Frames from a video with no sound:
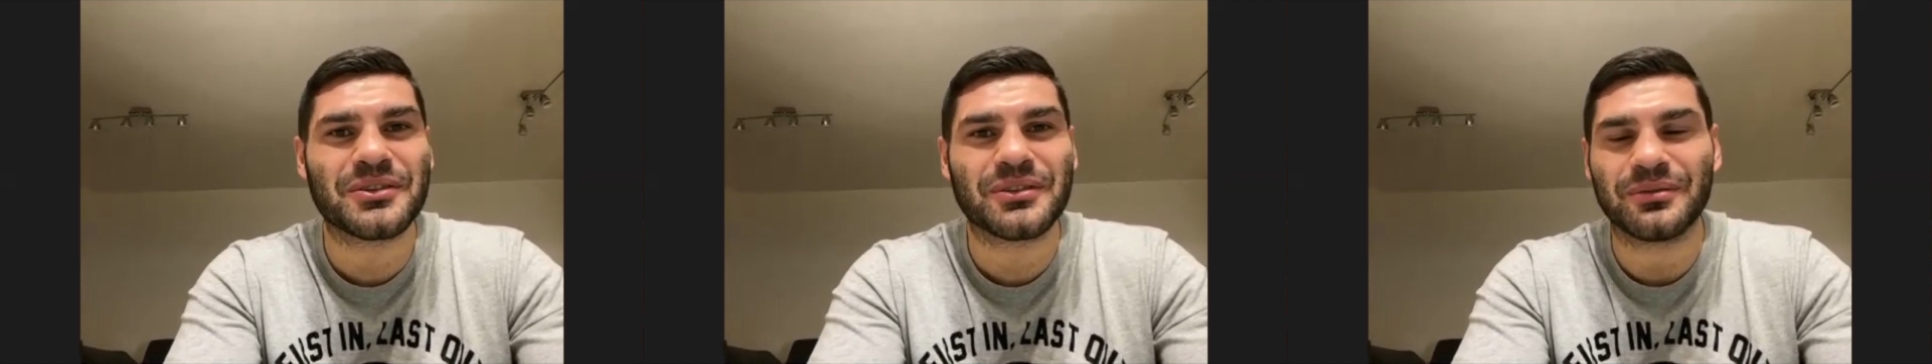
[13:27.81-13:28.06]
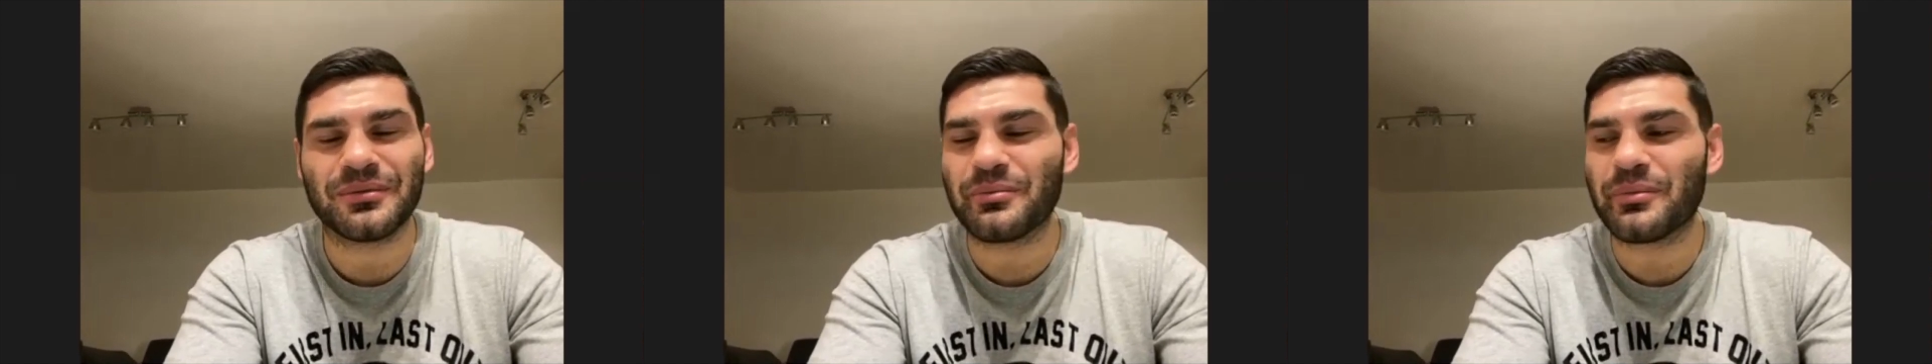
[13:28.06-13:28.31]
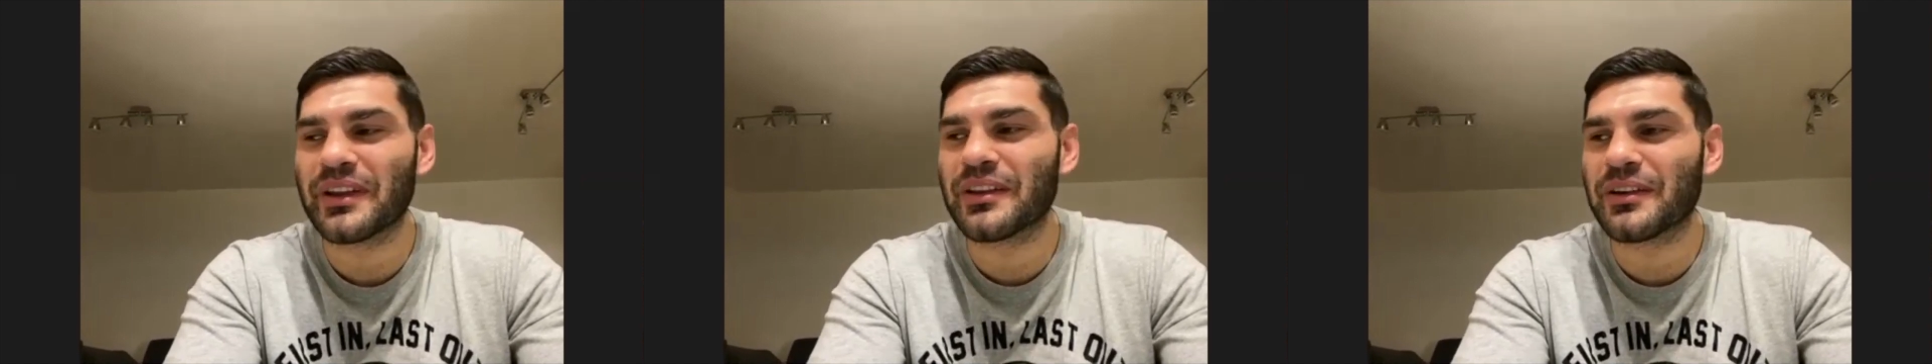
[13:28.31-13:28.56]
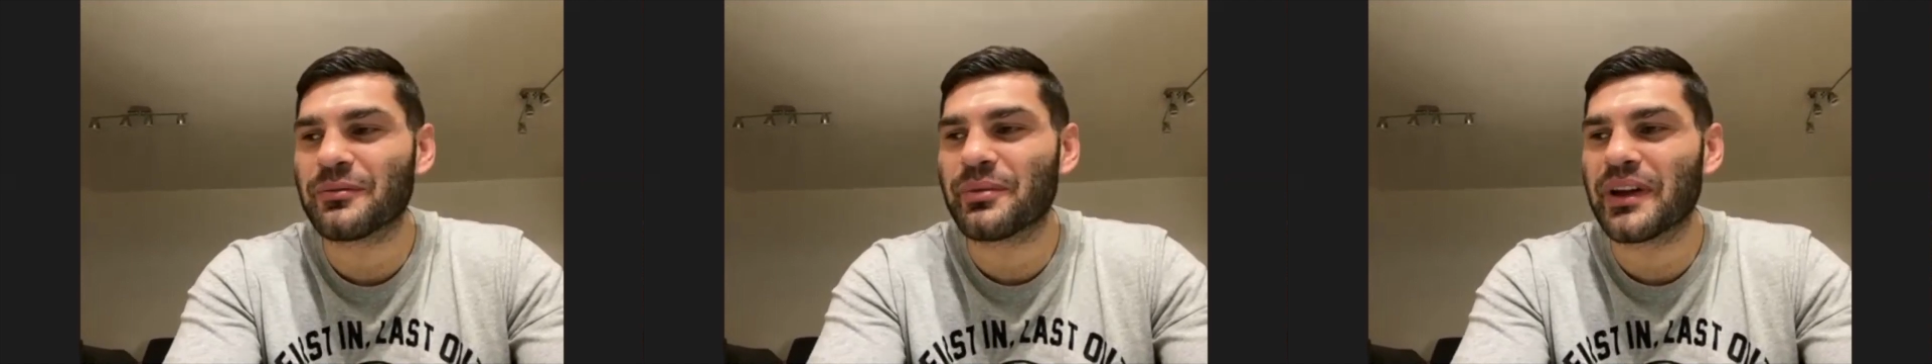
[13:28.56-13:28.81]
No better, one...
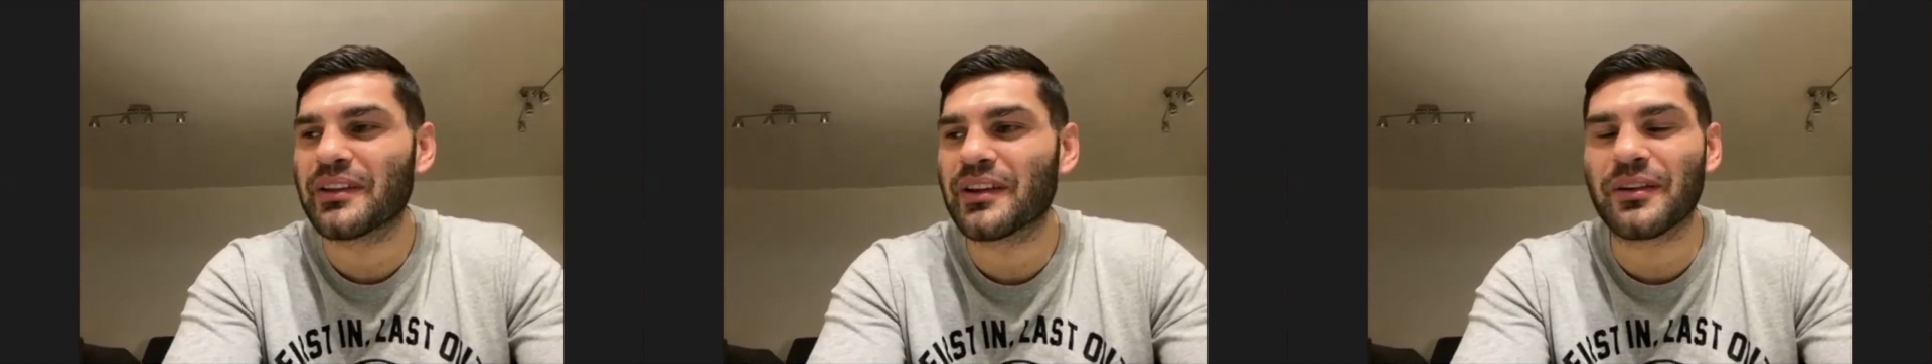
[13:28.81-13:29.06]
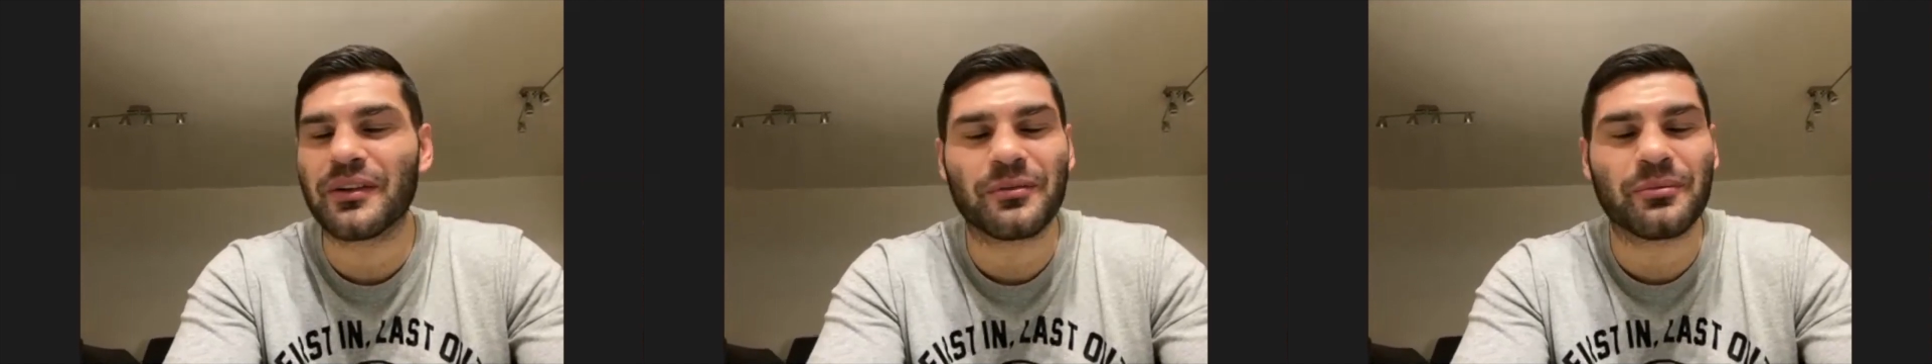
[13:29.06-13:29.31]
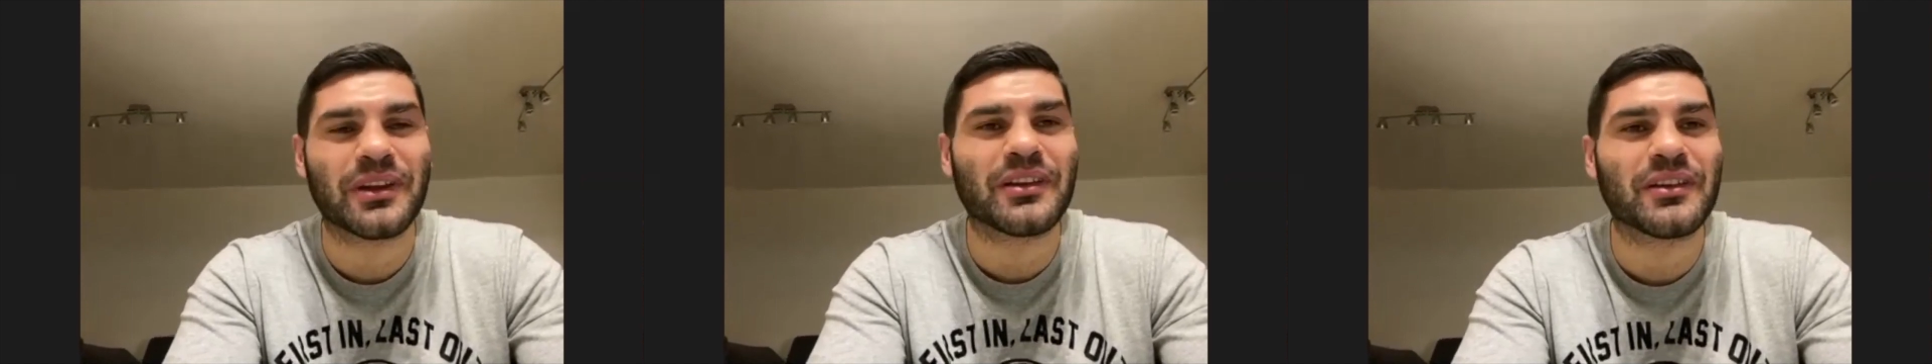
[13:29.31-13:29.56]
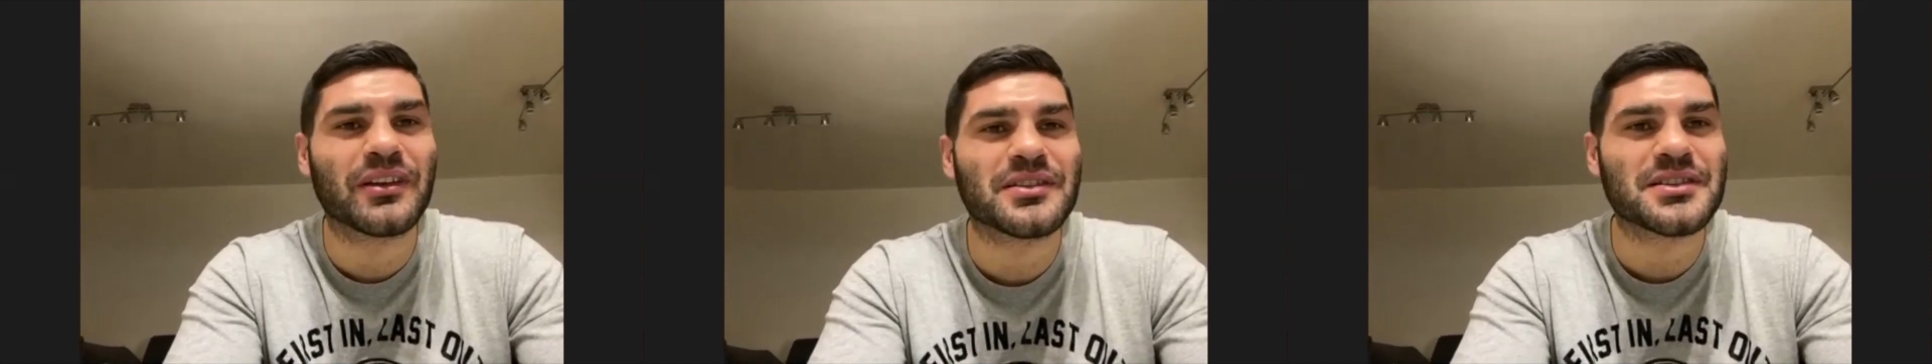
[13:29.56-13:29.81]
better, better
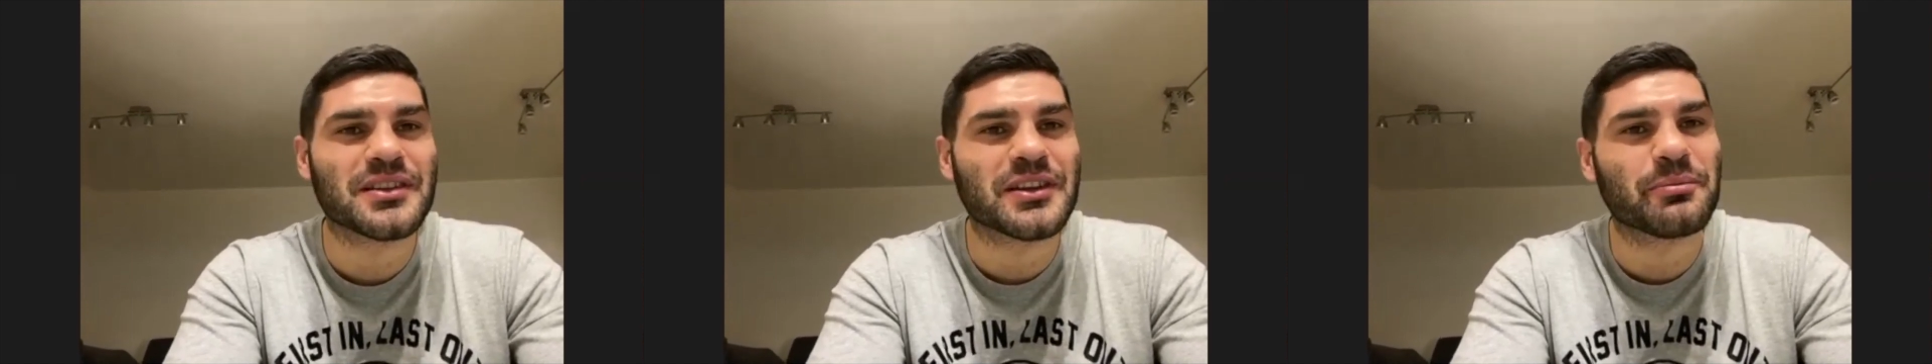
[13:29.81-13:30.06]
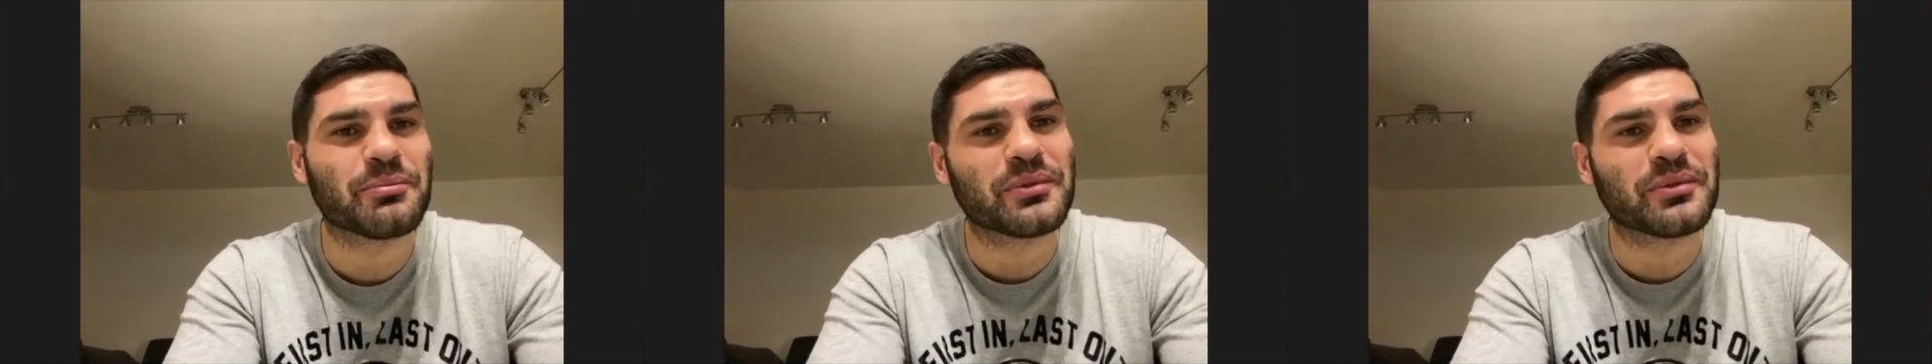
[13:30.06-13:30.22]
not sleep